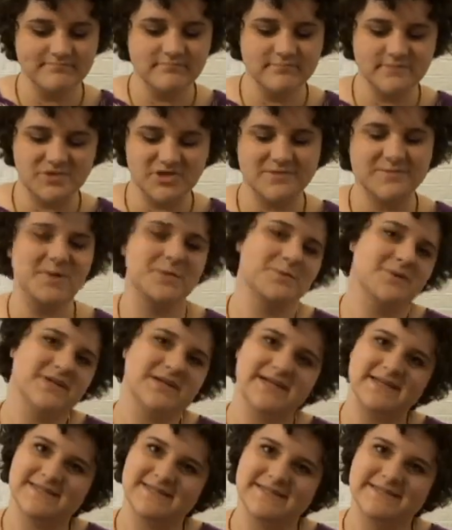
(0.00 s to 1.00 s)
should be
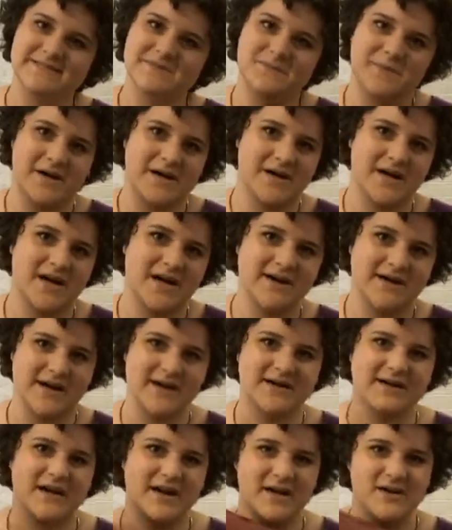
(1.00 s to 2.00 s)
really easy to wear.
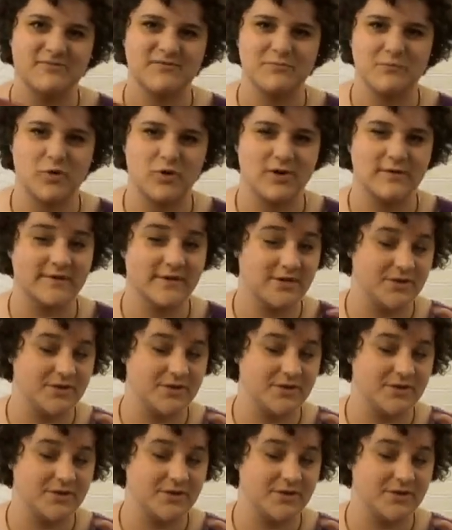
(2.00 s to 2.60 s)
Again, kind of more of a